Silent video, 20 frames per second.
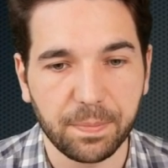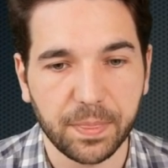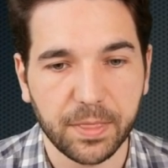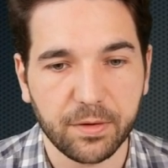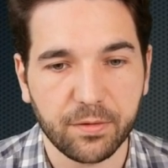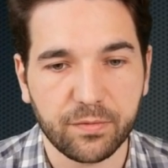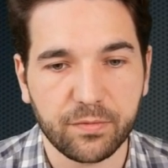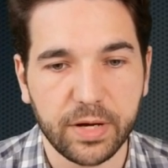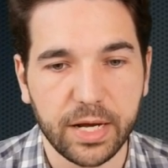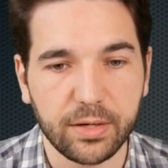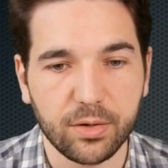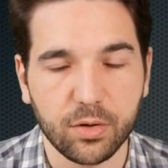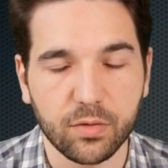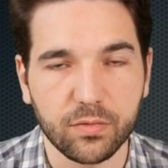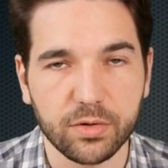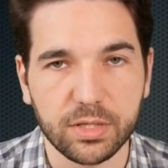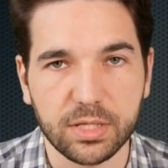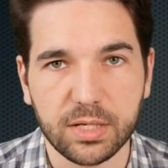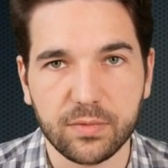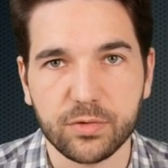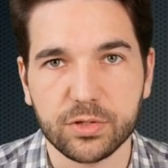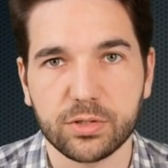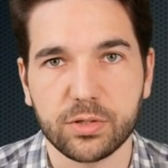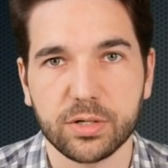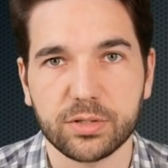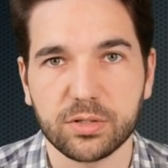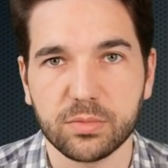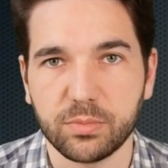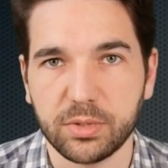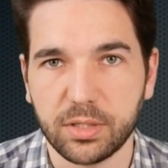fight over the
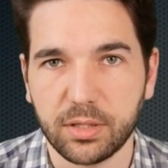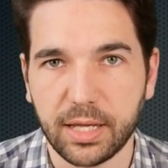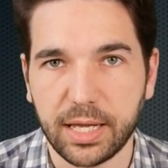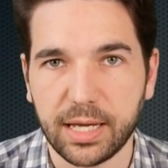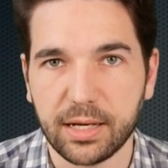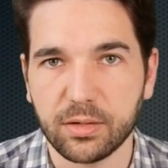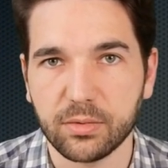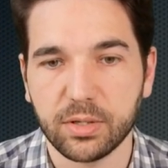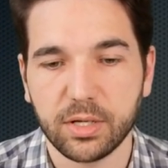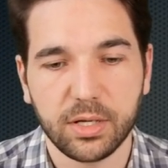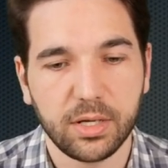infrastructure bill, how